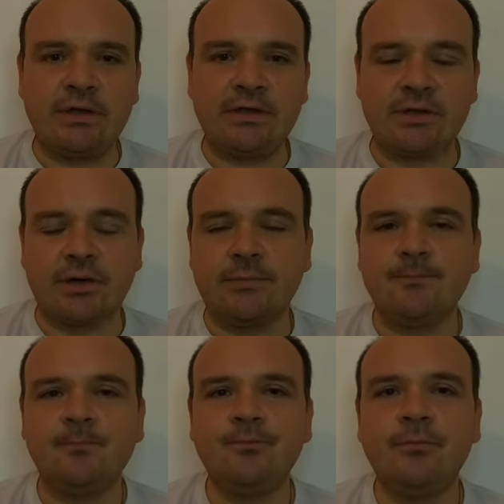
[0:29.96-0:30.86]
later.
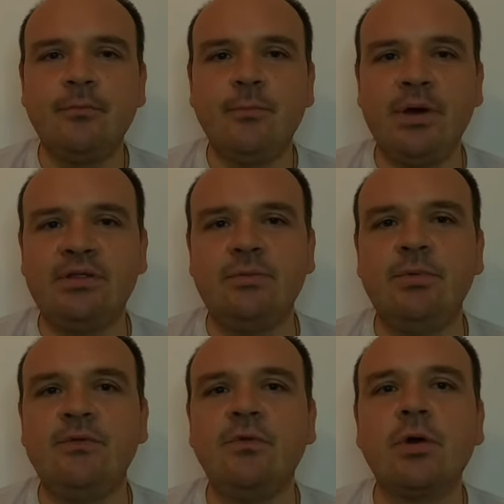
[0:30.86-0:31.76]

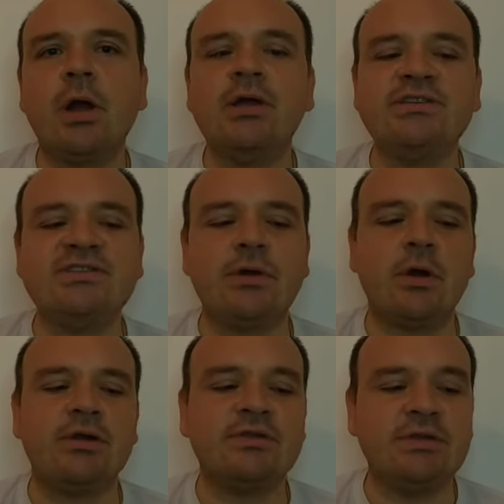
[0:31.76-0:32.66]
But before I
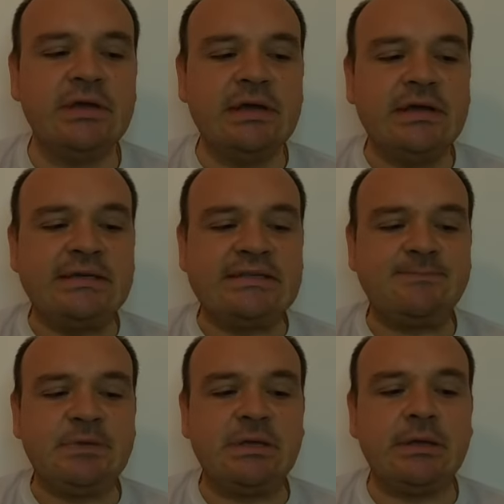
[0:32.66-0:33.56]
start
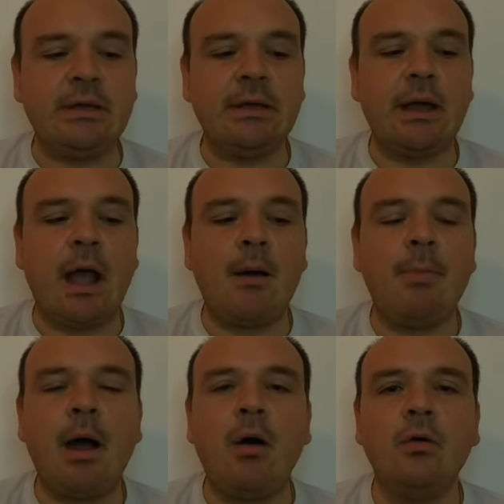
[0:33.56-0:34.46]
speaking
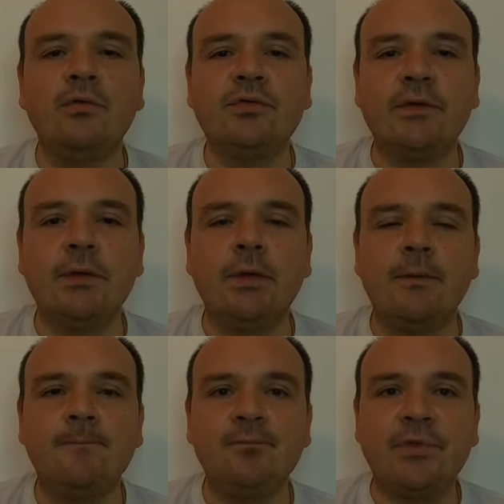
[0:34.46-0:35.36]
about
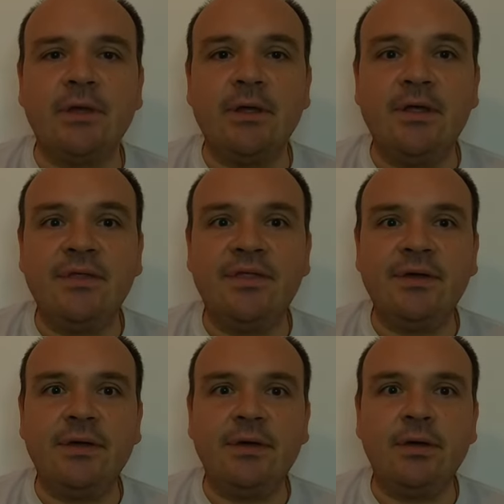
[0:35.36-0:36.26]
uh,
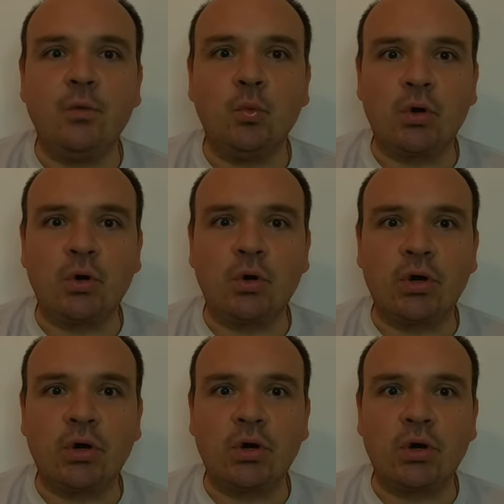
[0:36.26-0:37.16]
the
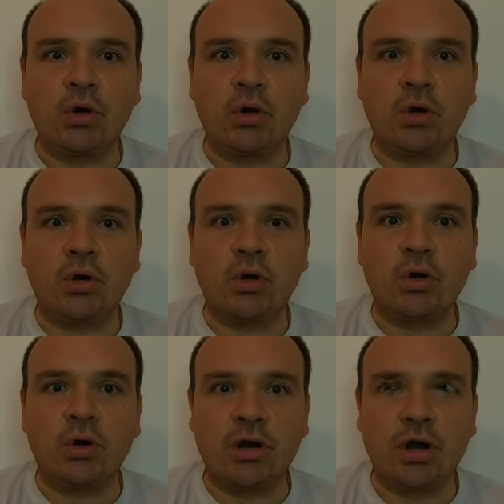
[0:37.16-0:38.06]

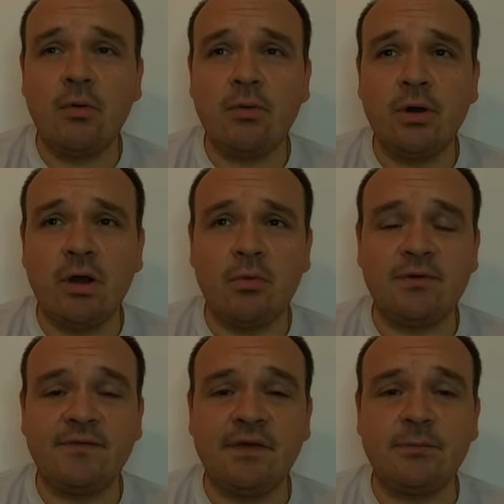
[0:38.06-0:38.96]
our,
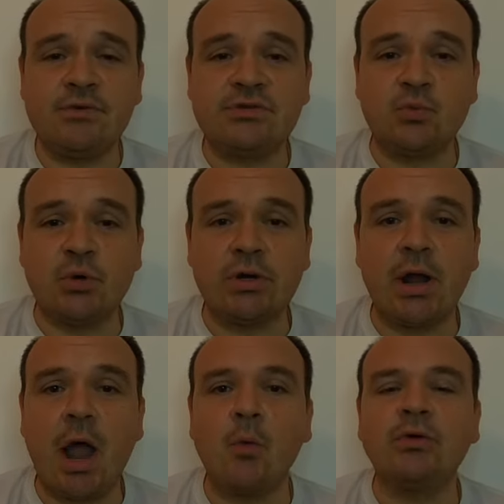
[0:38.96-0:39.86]
our famous
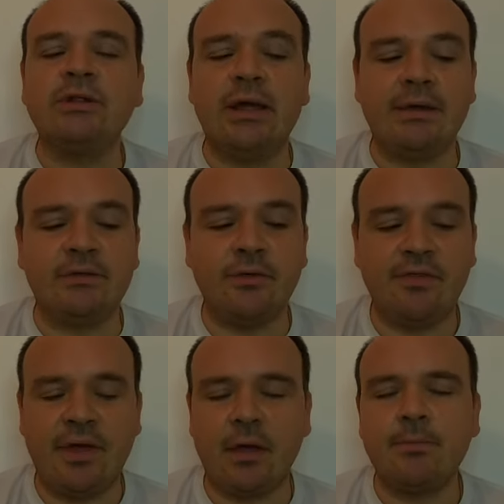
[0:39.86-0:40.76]
were, I would like
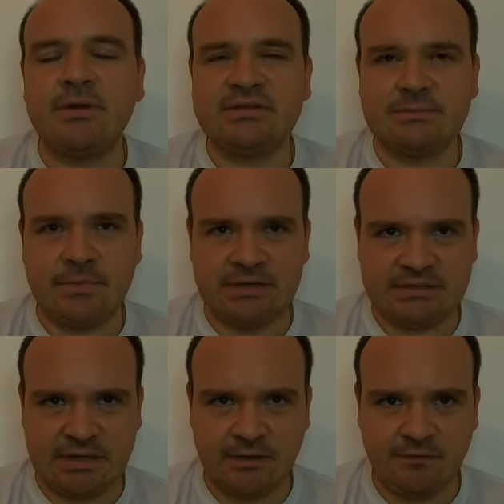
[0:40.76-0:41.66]
to thank my,
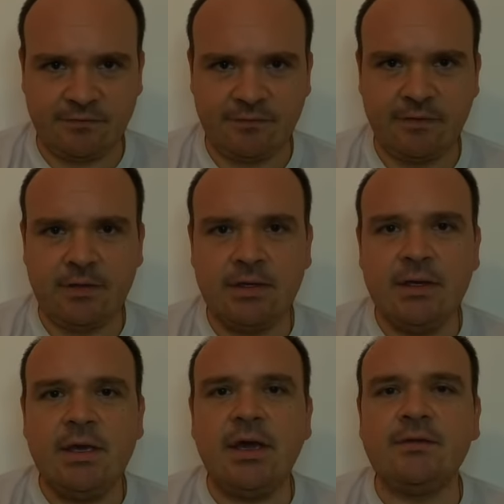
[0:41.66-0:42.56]
myself
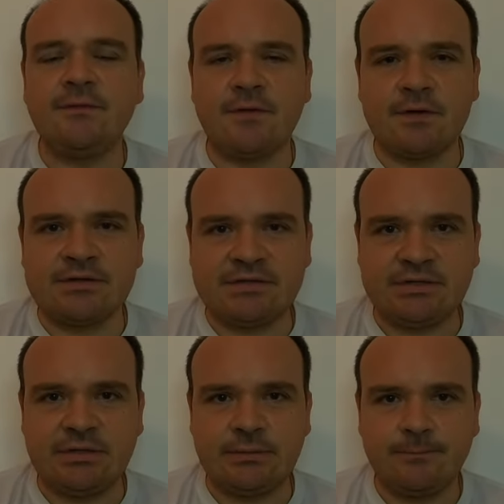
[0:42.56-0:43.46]
at
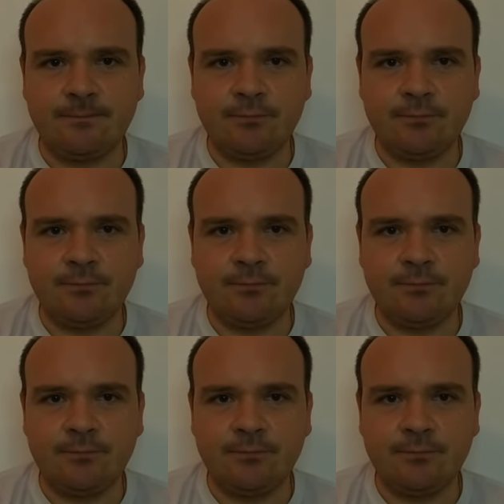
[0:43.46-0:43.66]
first